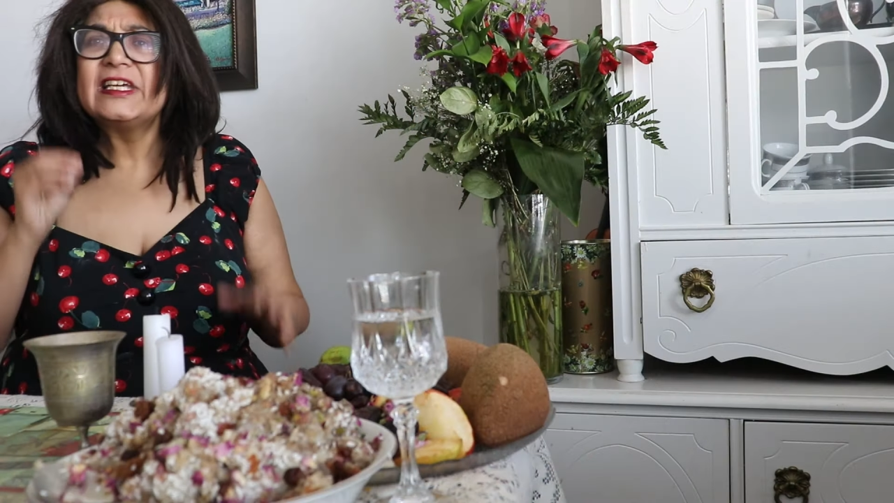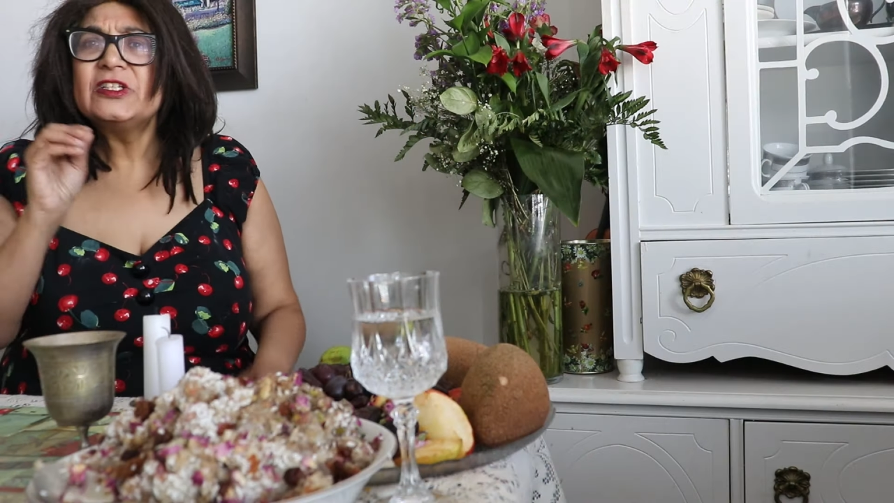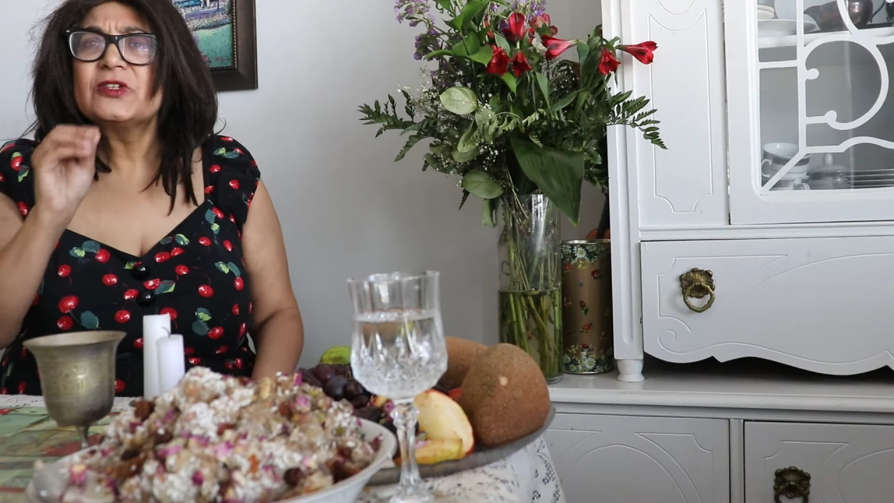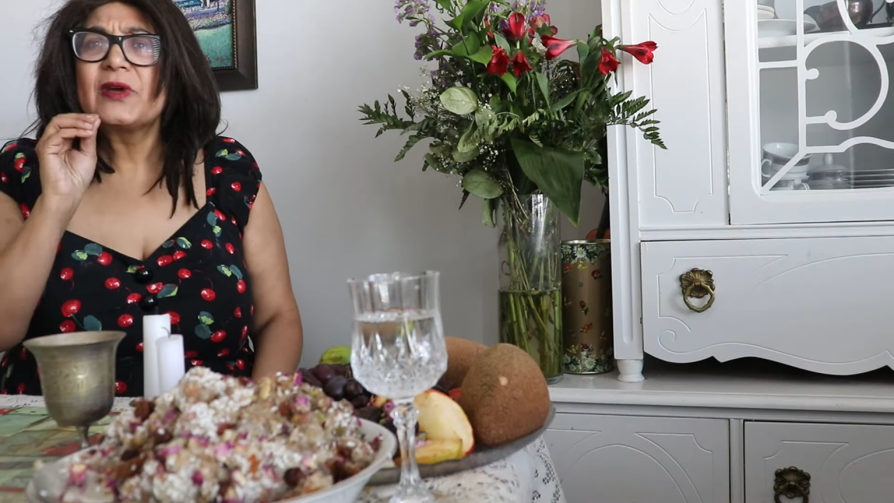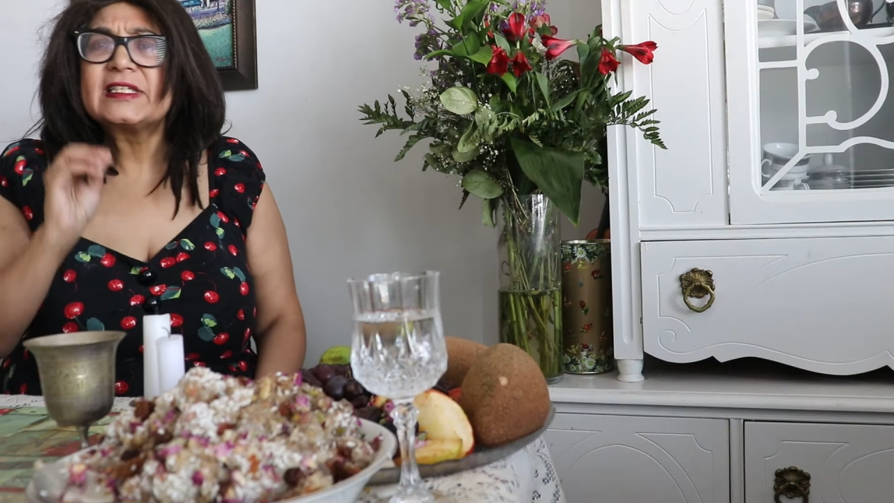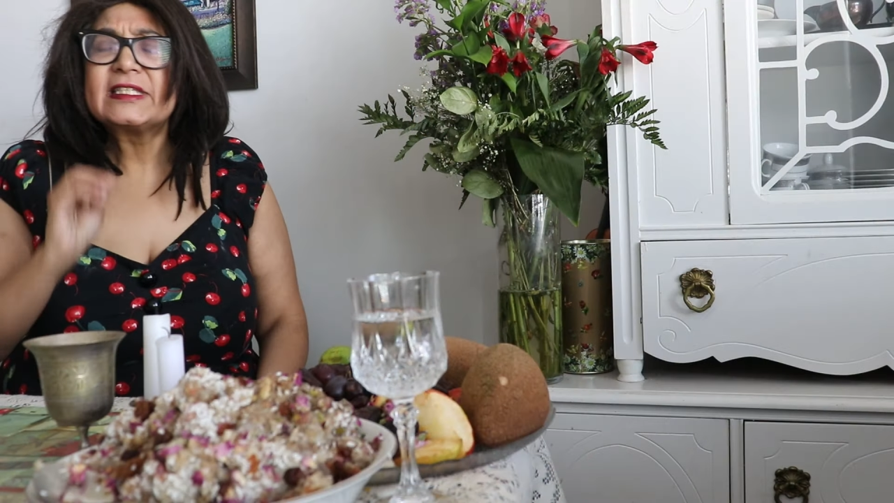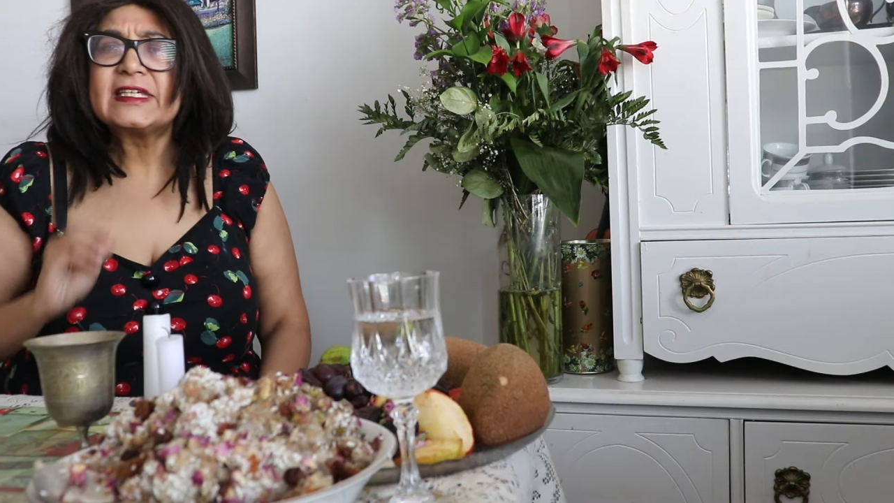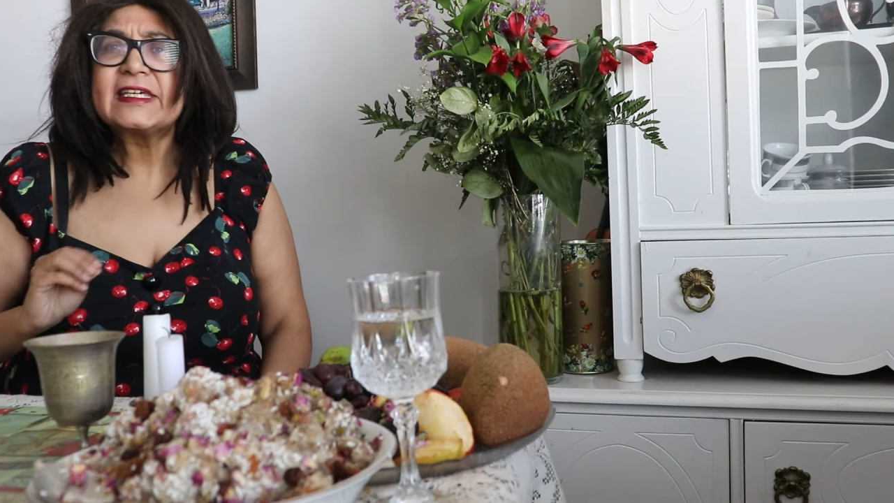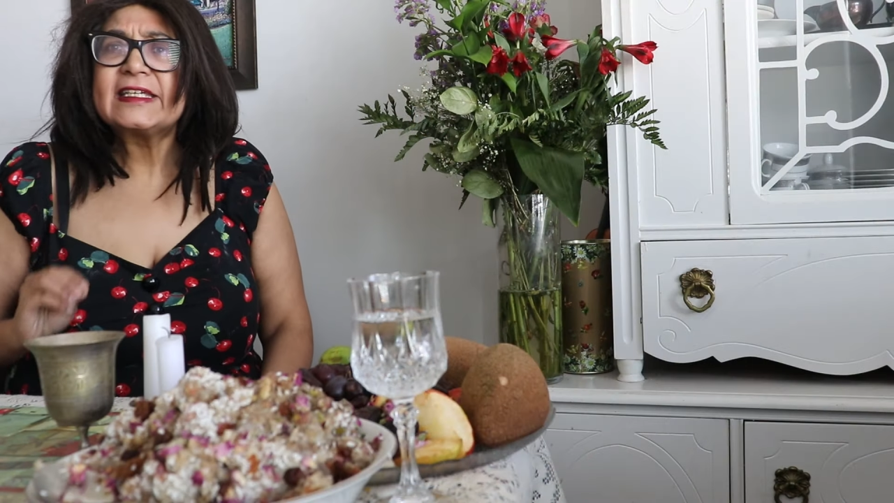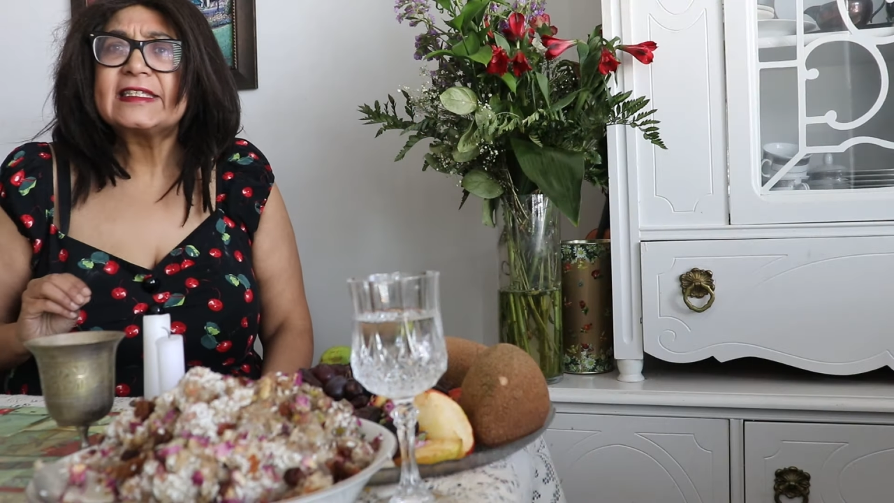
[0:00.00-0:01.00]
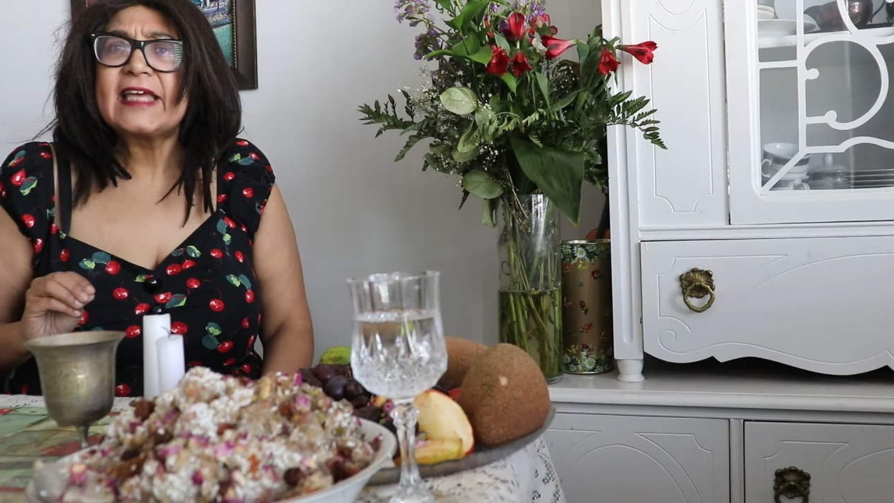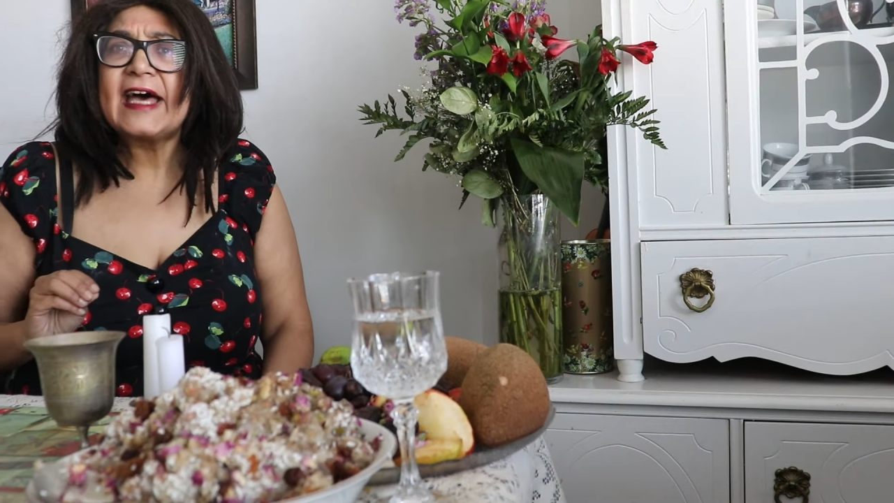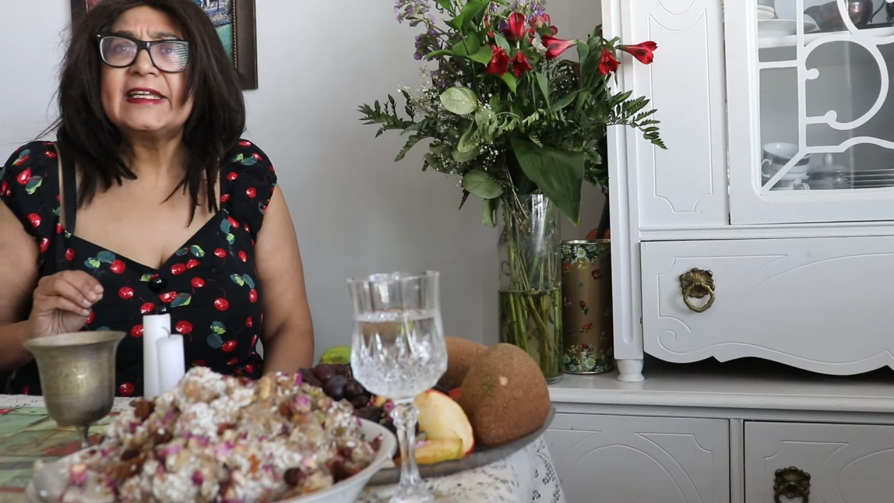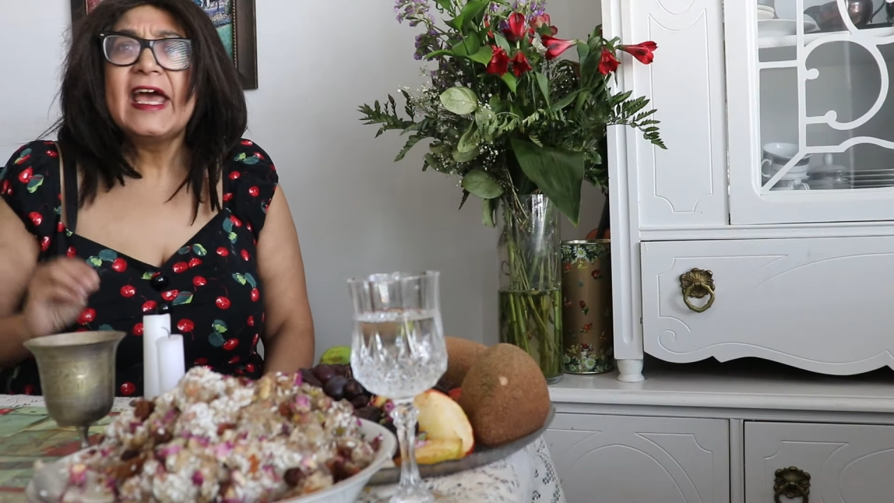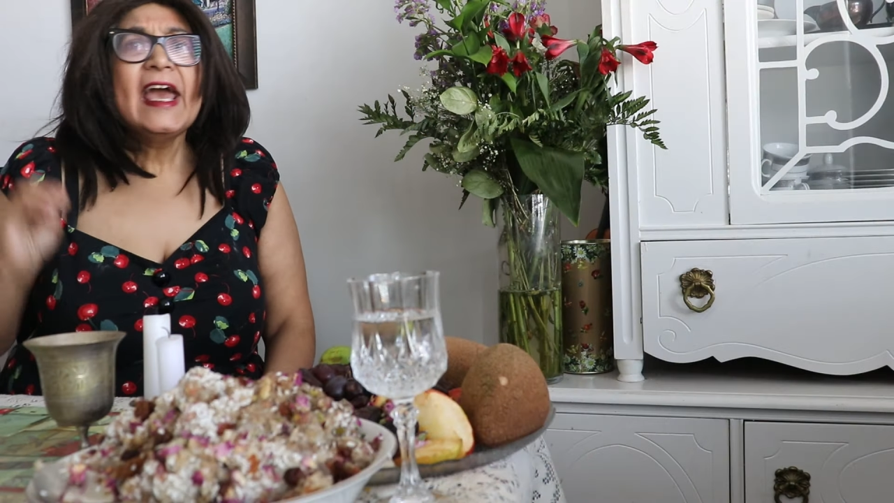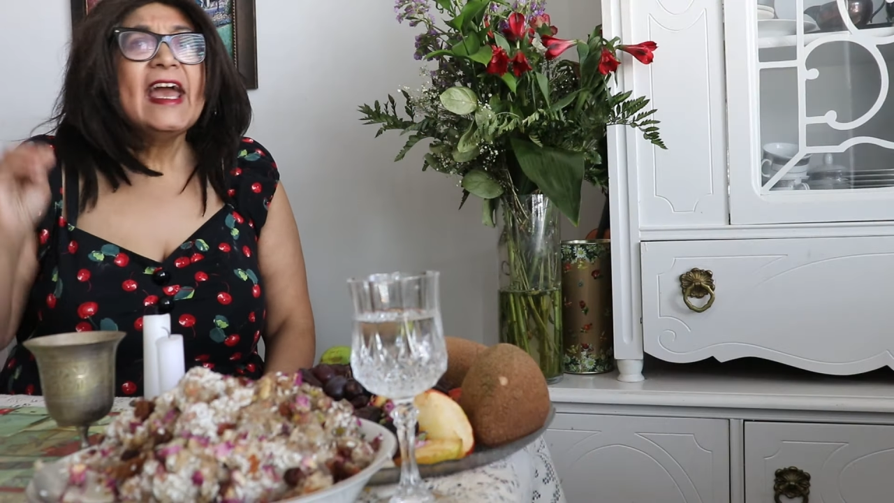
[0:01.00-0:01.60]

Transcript: interesting is that